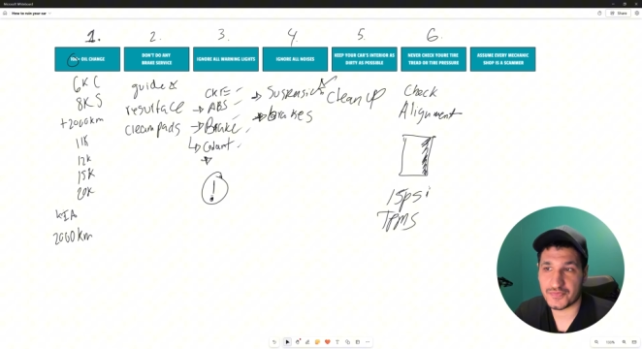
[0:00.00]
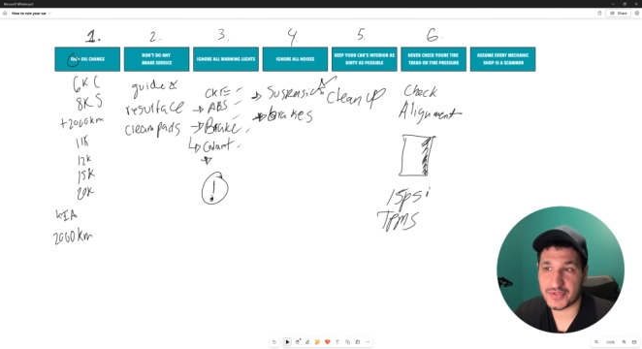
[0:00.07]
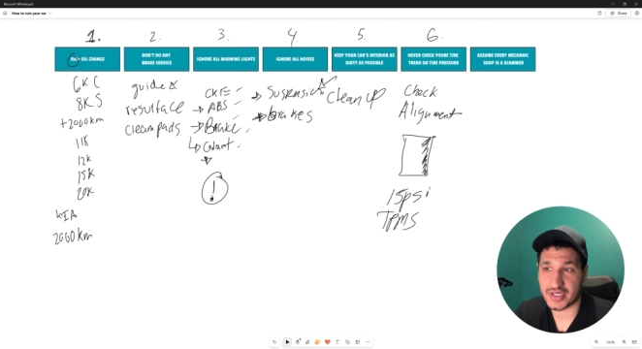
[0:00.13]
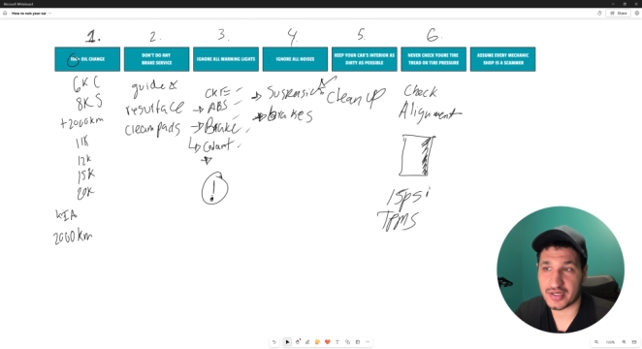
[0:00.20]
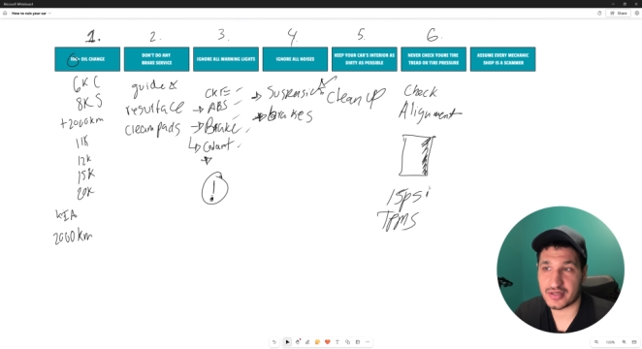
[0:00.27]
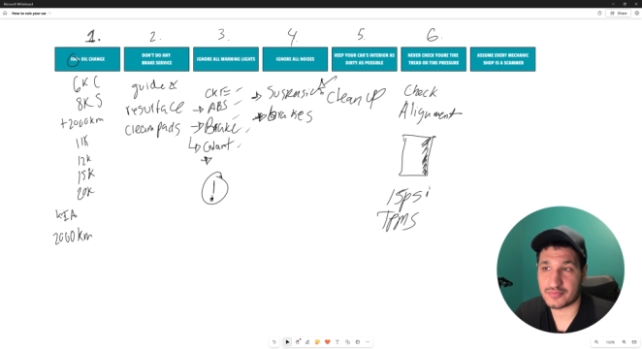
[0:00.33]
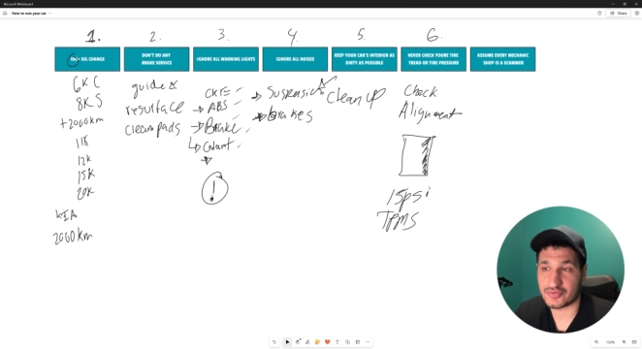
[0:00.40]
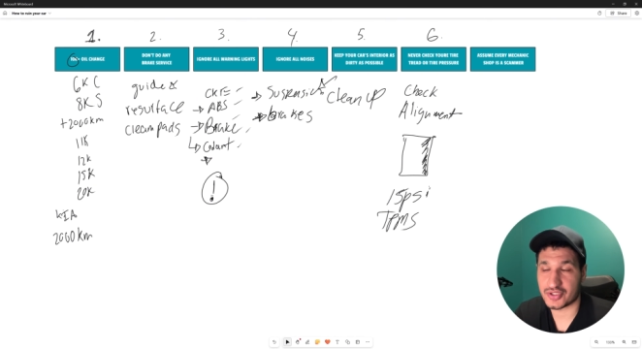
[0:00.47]

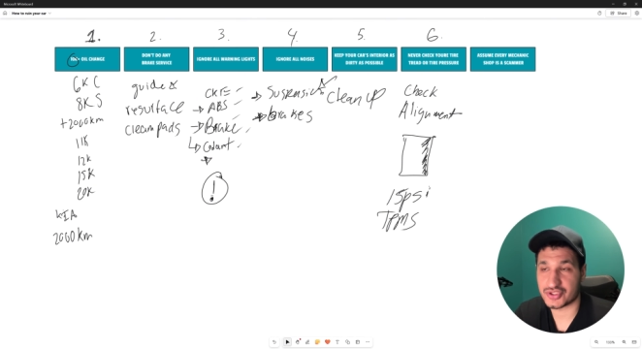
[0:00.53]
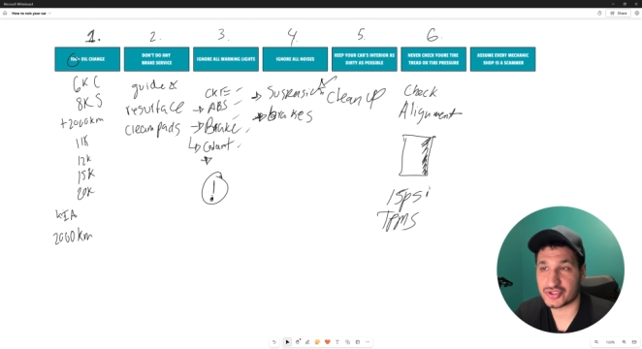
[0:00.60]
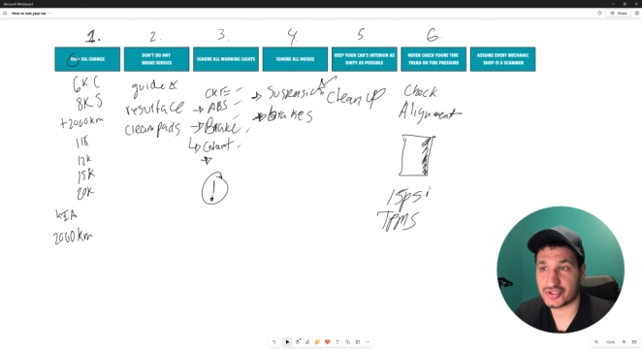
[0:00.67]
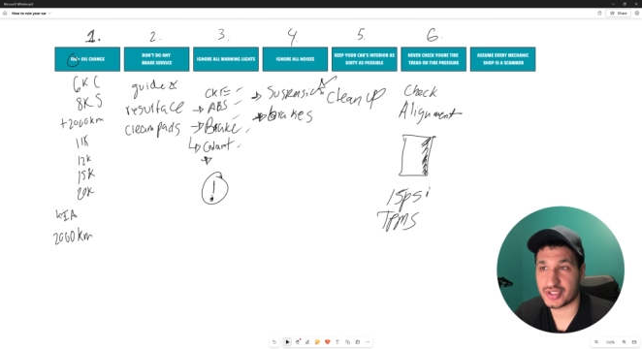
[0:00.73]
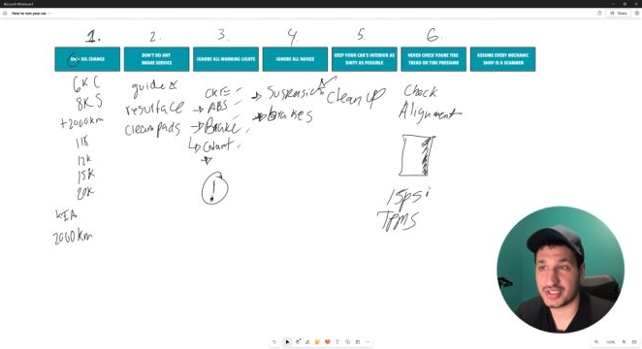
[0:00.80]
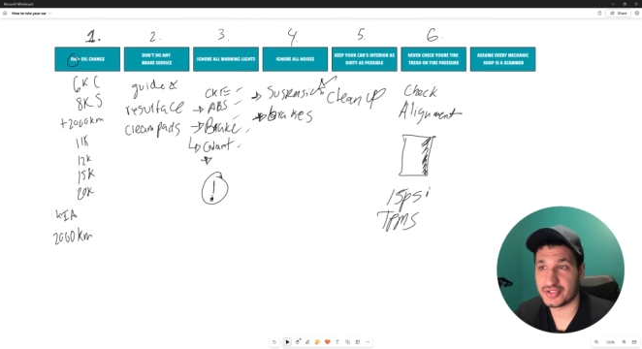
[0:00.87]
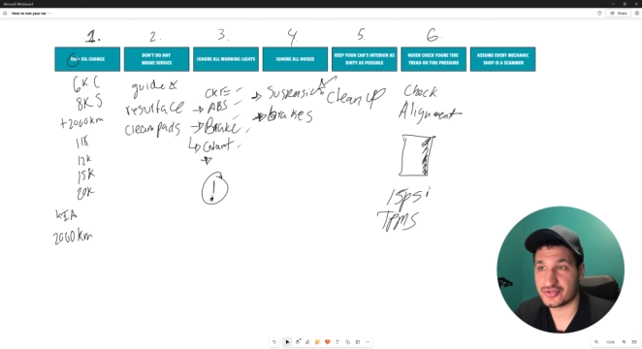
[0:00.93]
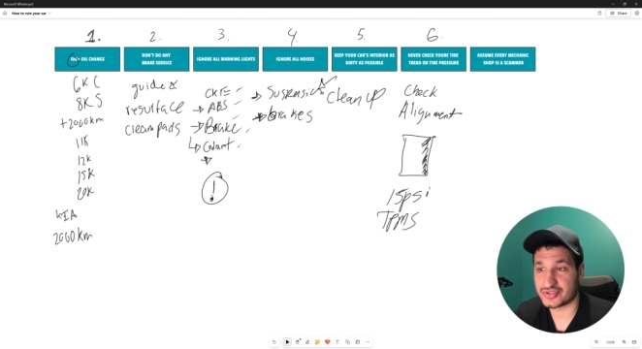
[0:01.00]
tire
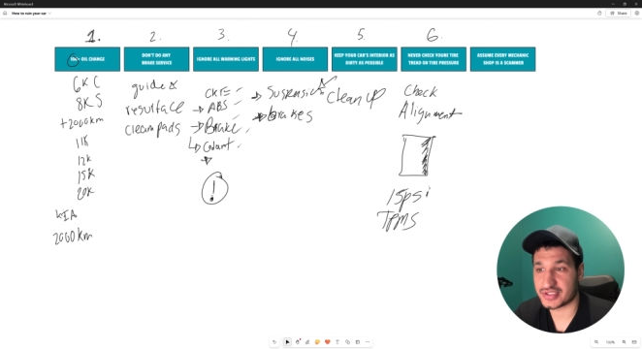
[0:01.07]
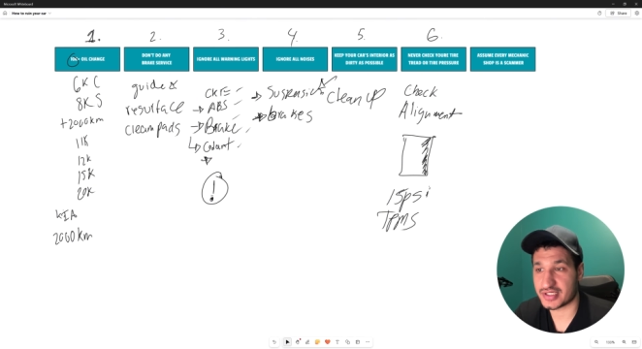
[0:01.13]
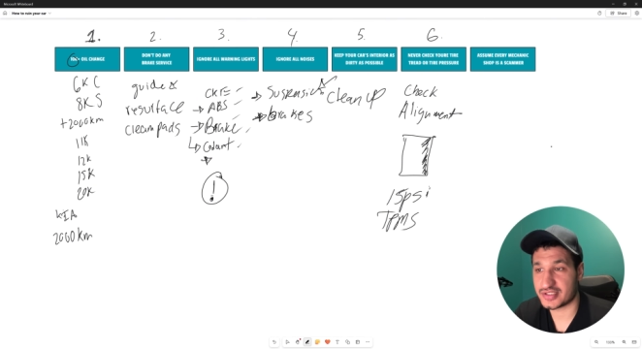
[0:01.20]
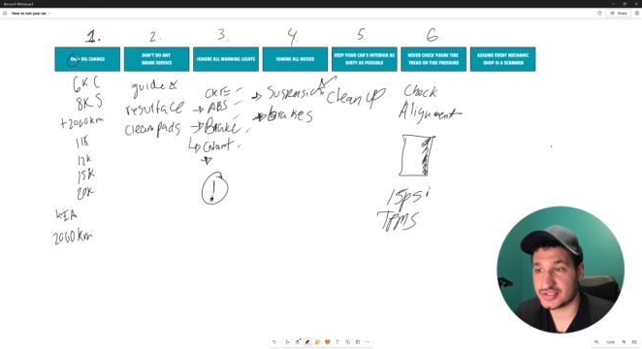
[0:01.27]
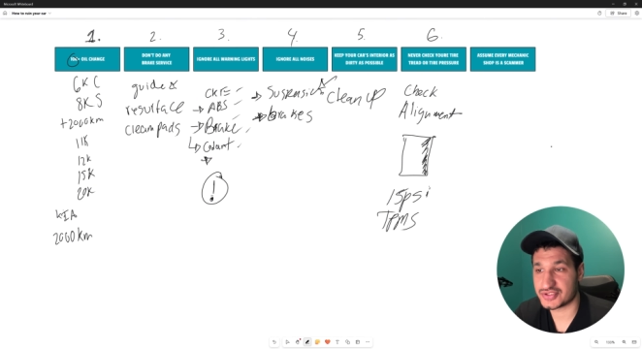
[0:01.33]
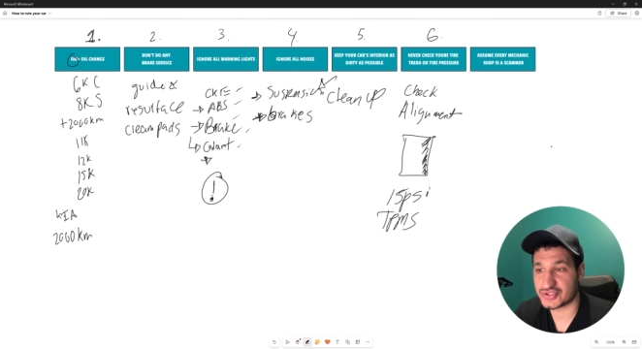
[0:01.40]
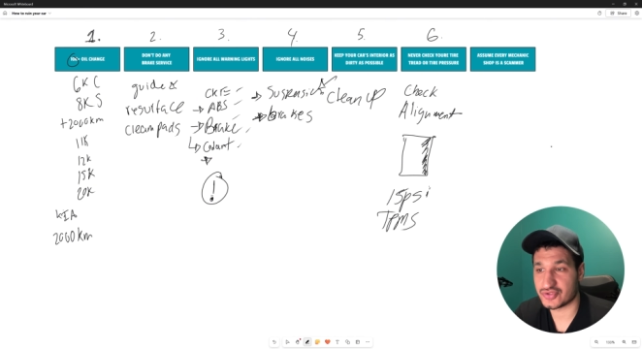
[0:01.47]
pressure in your tires,